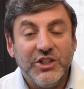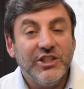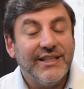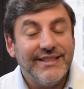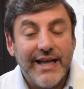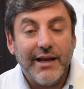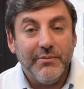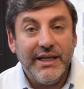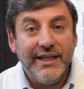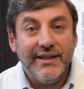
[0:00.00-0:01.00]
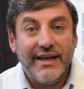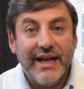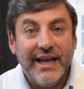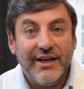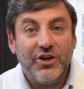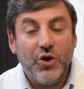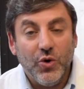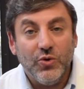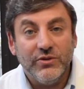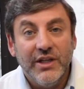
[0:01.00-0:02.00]
which does not mean that I had a
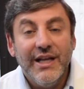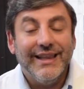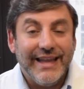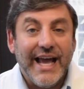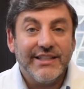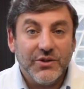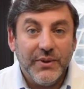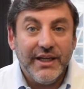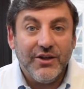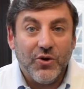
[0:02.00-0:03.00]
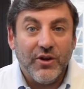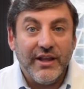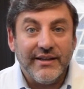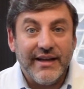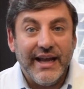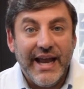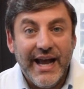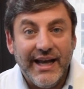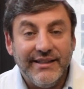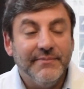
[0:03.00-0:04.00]
cold last week or that I
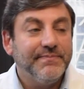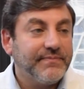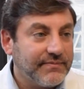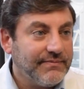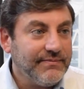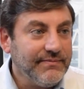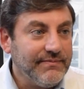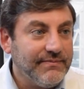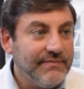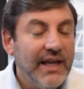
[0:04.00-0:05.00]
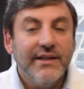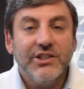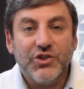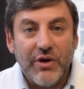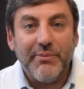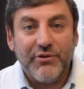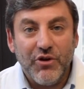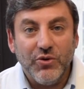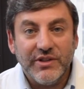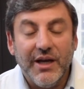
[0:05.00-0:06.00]
had strep
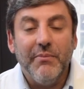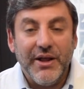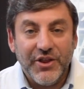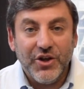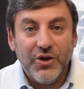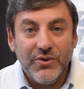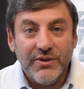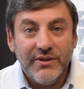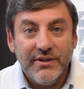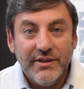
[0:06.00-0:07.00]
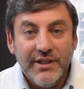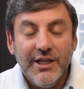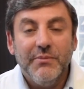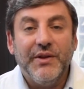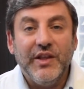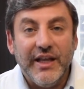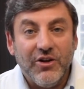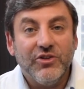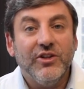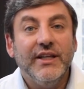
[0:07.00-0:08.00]
throat a month ago, but the
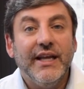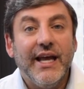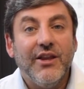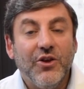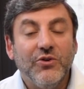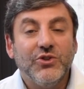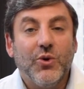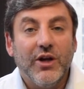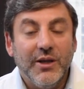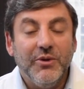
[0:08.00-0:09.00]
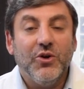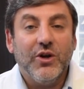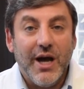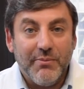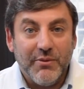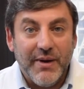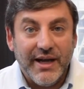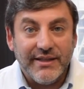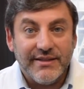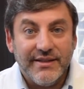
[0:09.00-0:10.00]
elderly and those who are
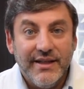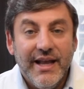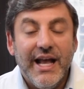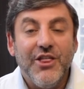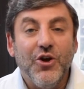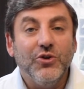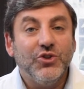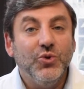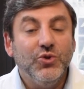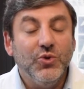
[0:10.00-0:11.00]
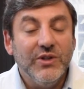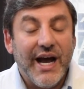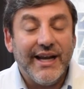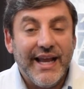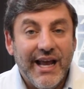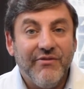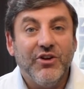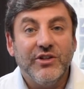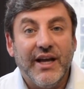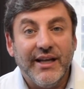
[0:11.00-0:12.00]
immunocompromised and those who do not have
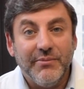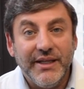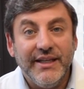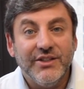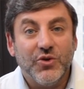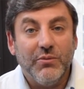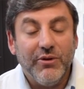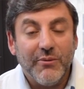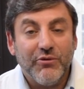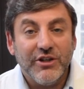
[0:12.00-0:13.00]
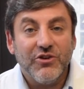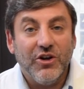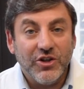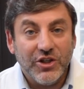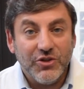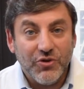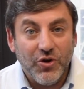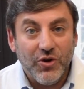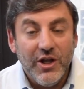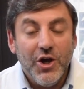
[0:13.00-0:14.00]
their diabetes or blood pressure under
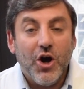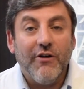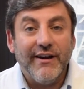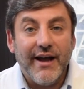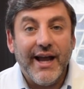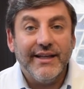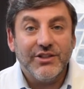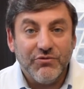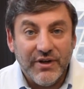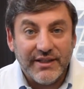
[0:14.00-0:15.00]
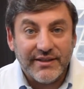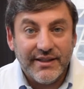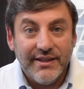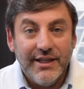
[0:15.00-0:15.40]
control are at highest risk.